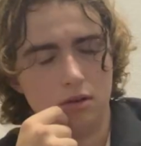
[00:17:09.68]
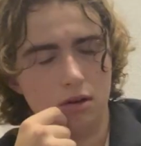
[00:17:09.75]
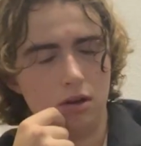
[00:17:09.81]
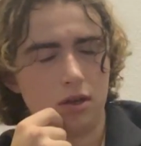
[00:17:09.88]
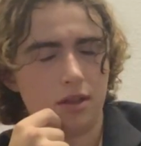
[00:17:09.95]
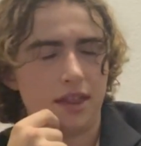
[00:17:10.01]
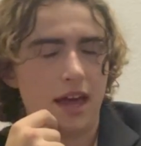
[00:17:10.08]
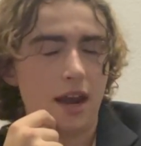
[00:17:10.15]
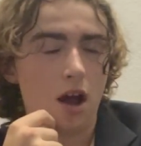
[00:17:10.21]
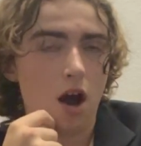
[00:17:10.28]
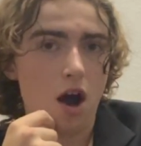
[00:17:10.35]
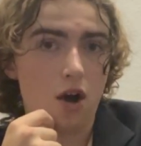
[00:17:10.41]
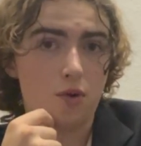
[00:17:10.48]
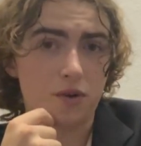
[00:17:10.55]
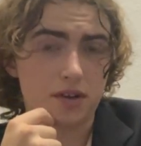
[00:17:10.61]
Ugh, that
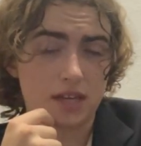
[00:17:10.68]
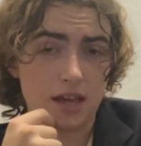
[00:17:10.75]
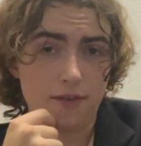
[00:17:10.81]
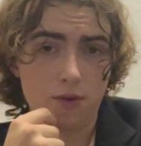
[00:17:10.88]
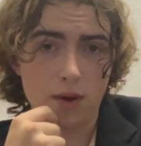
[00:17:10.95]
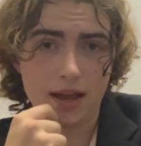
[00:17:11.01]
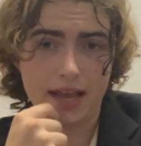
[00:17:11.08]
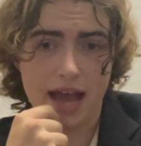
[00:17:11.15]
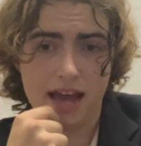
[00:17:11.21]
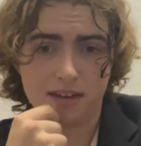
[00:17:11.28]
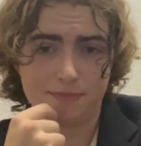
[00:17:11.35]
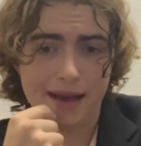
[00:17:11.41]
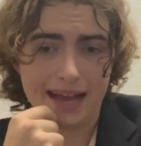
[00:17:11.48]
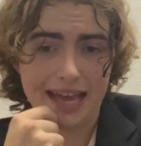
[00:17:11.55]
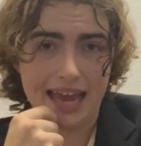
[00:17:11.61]
awkward giveaway guy's back